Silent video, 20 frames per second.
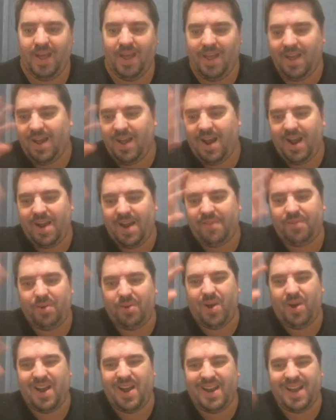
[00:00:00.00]
Hi
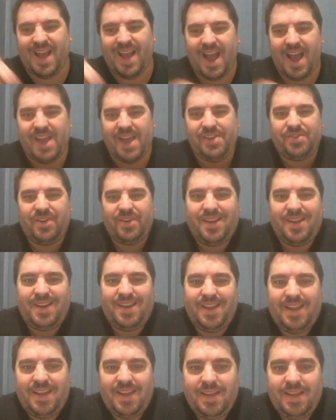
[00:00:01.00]
everyone, Adrian
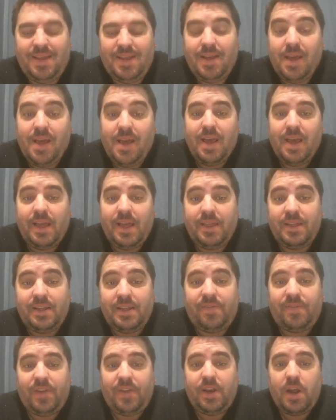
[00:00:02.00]
here. In
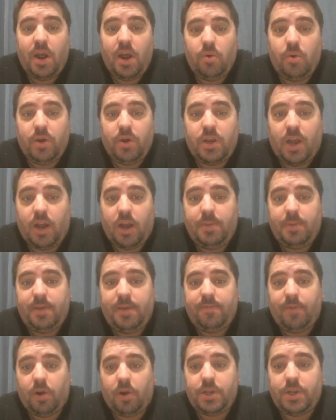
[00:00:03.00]
this video we're going to be
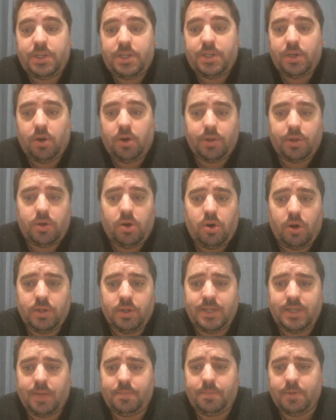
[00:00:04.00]
focusing on the
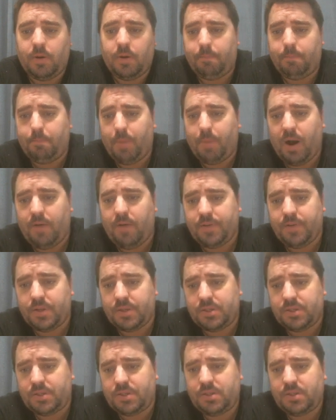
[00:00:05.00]
concept of
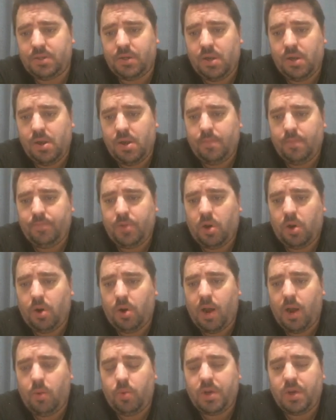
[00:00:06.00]
buffers.
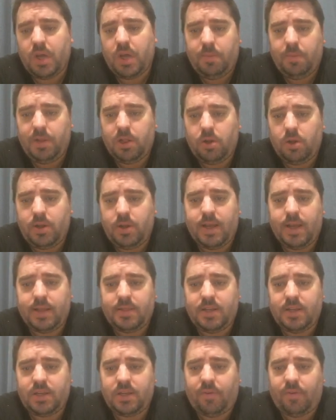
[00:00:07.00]
Alright, we're going to be looking
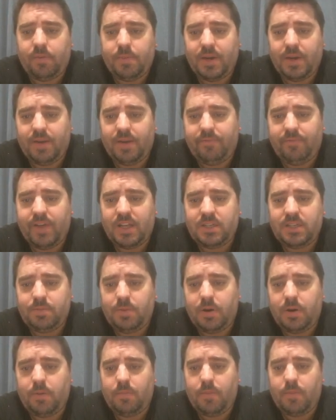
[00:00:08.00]
at this from an
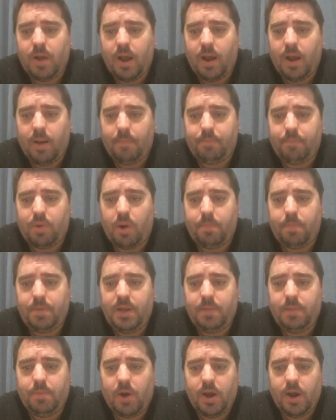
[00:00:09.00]
investment
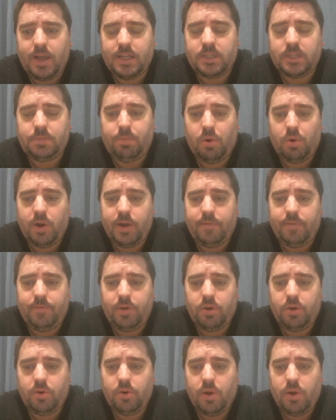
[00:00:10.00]
property buyer's point of
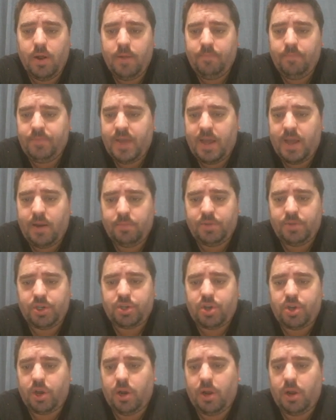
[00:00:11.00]
view, and I'm
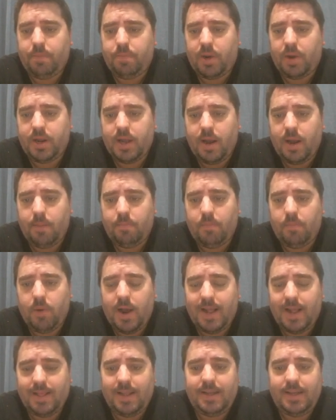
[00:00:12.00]
just going to bring up
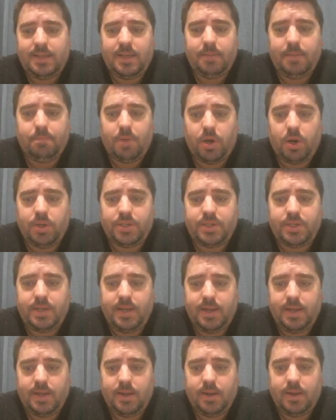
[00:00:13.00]
my LinkedIn post
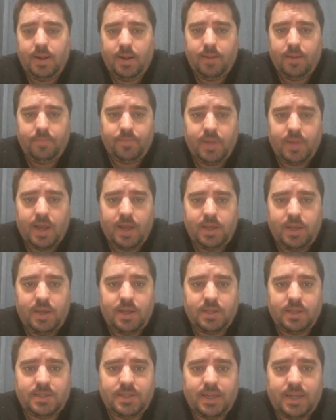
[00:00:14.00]
here. You
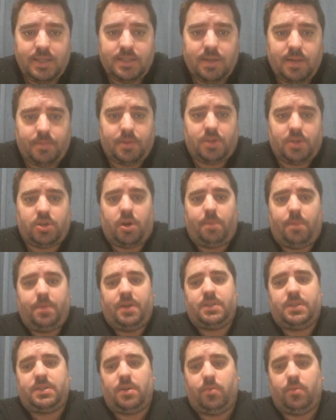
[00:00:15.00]
can see some of the
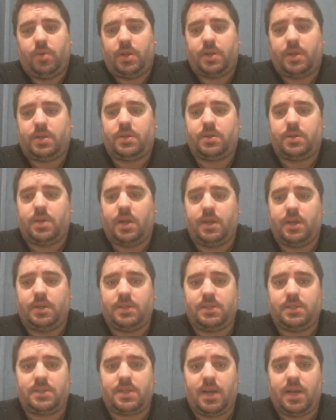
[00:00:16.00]
topics that we're going to
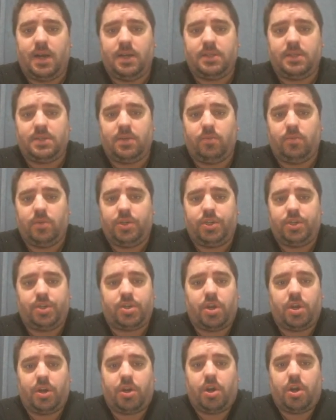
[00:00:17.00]
discuss, and we're
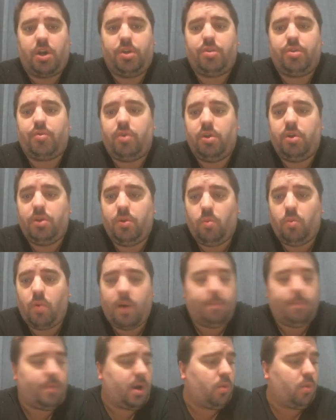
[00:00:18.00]
just going to go through them
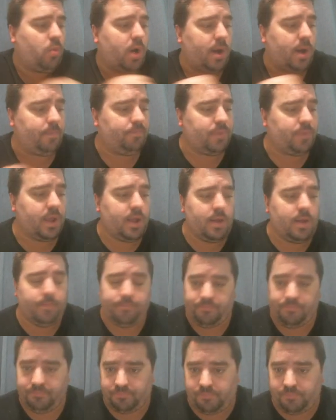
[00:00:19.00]
one by one.
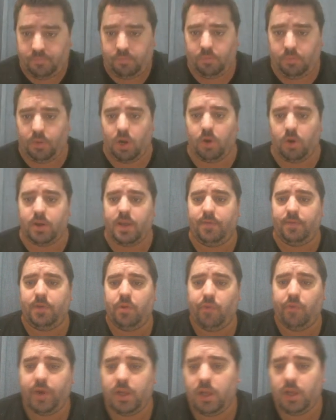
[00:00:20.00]
I'll give
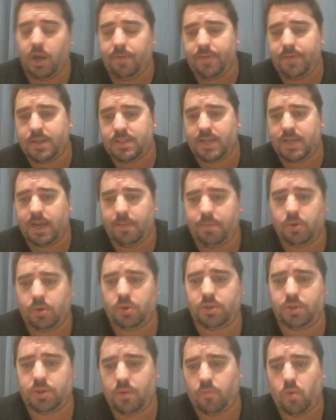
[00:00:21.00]
you real life
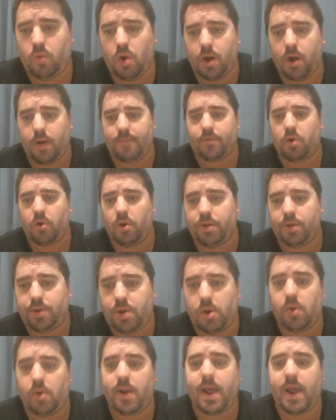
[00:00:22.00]
examples of what I've gone
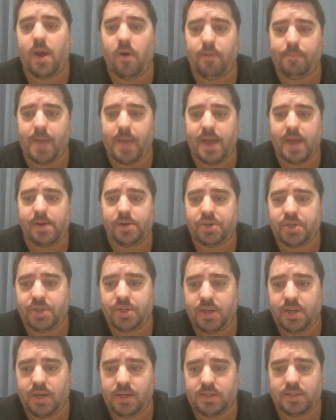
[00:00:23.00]
through, how I've managed
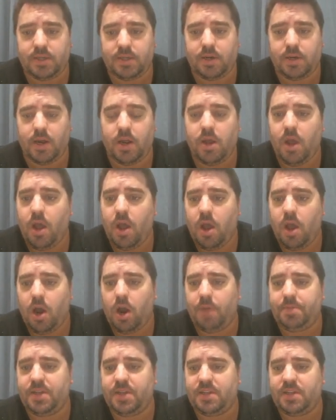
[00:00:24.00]
things, and I
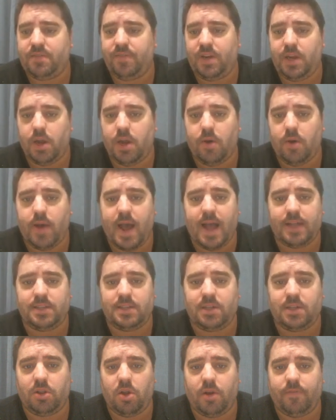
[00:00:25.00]
hope this video
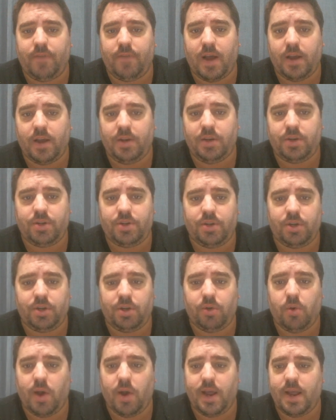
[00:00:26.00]
adds a lot of value to
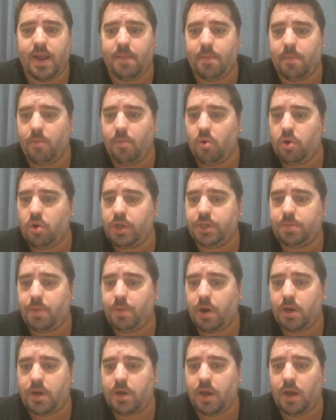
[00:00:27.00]
you. I am a mortgage
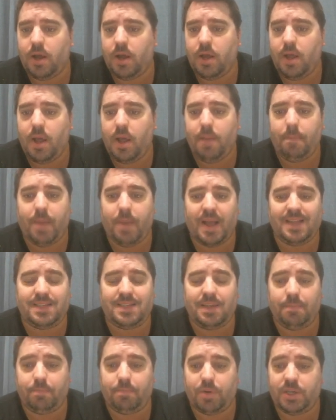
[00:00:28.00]
broker
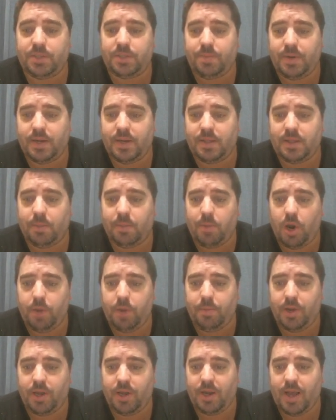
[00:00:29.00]
based in Brisbane at the
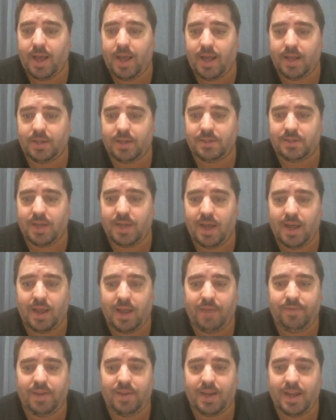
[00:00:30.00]
moment, and
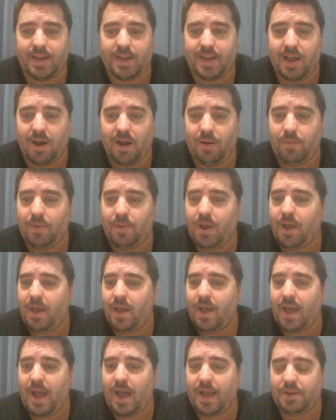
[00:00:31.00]
if you need help
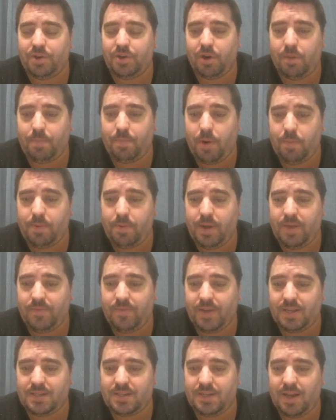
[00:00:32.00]
and you're a property
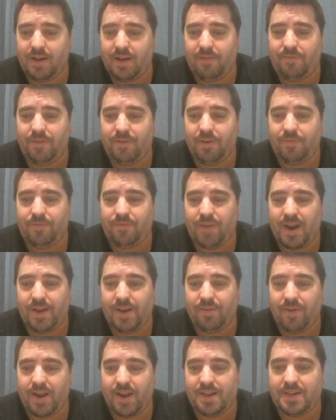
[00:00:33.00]
investor, feel free
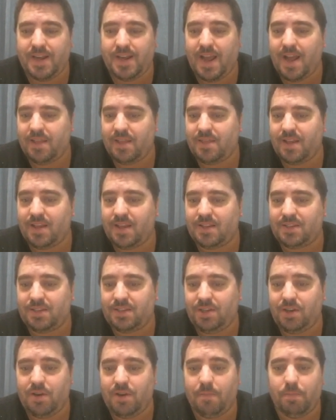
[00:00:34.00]
to reach out.
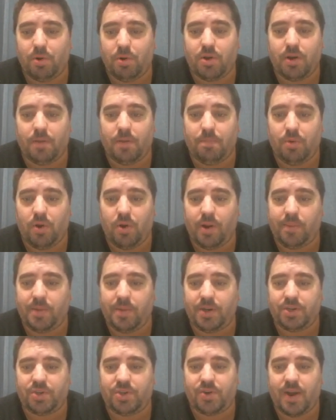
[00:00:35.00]
You can book an
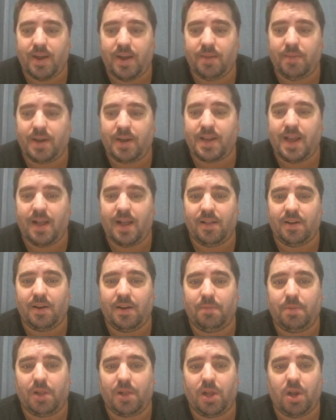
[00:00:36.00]
appointment straight in my
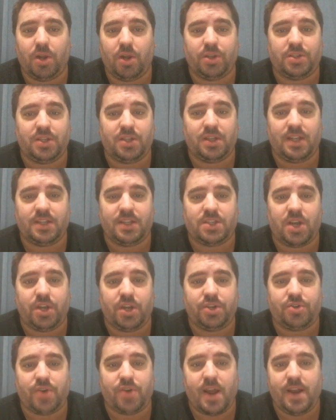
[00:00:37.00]
calendar below. So let's go
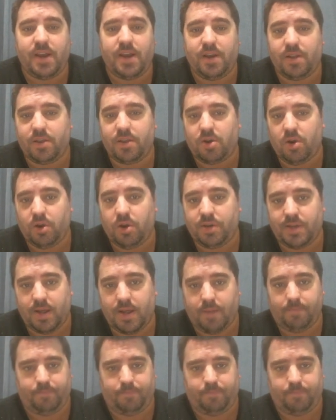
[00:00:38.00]
straight into the content.